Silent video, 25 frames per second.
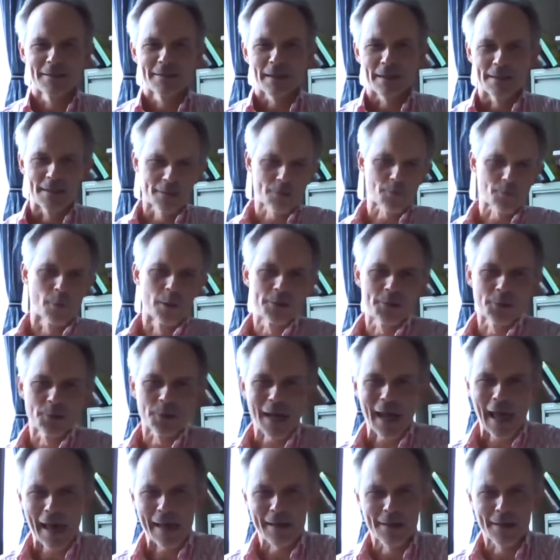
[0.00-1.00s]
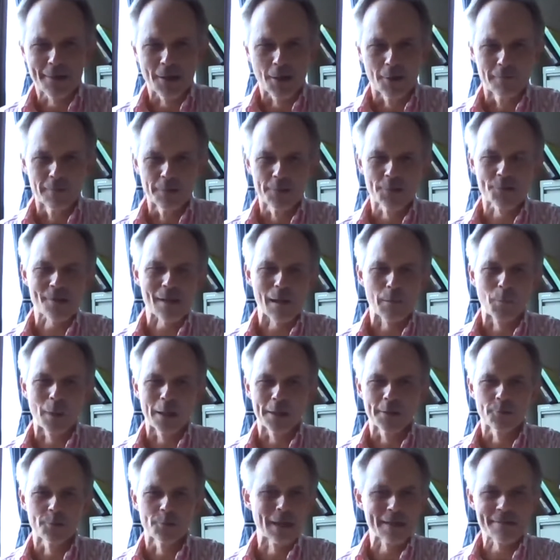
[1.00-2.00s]
they just want you to hand it over to
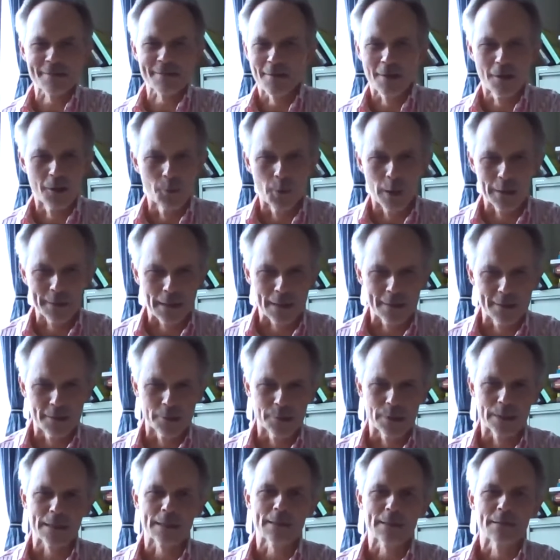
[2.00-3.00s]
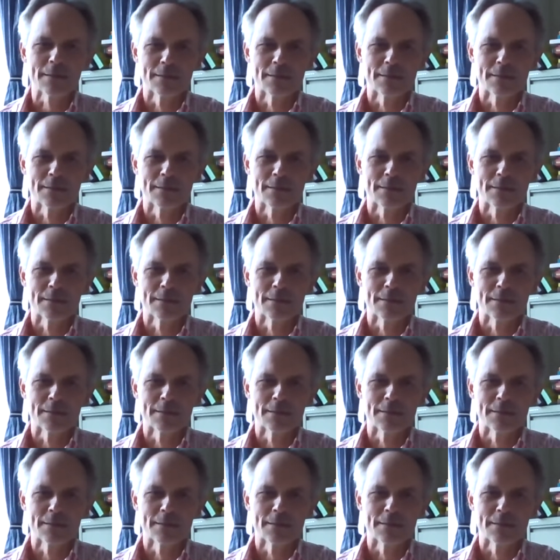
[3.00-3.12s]
someone who doesn't know what they're doing.